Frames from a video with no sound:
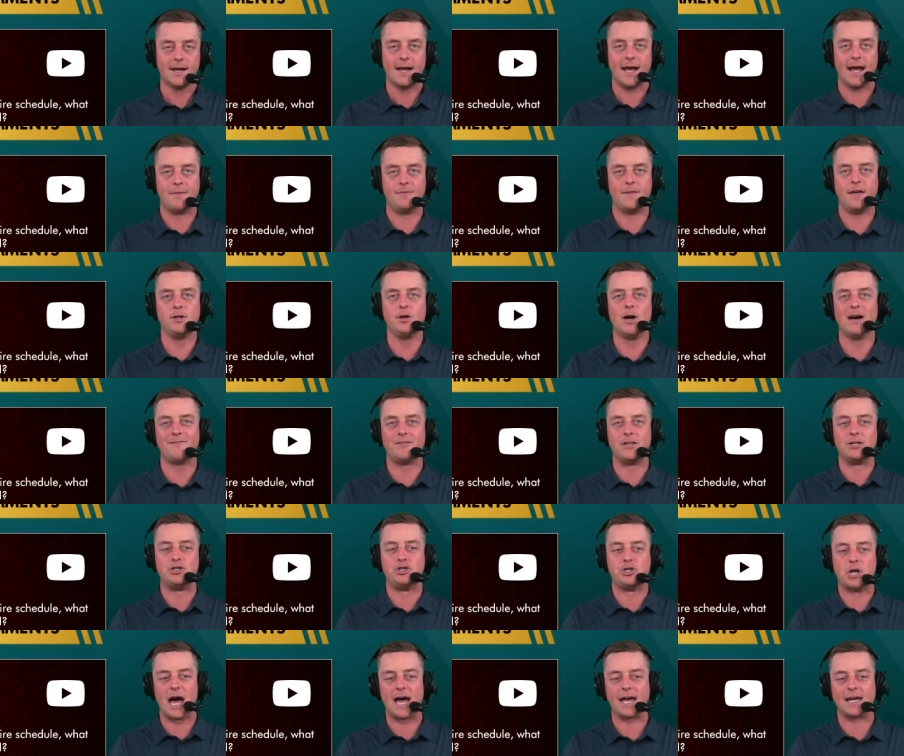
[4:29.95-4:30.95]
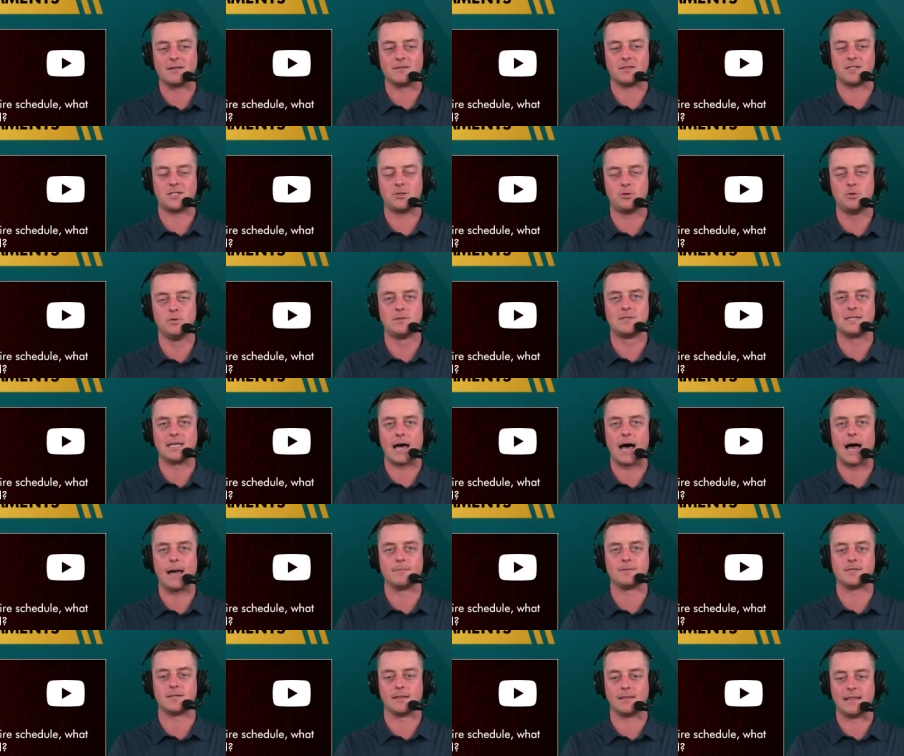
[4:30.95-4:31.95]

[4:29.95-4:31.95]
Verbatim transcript: And then you have the Giants two times the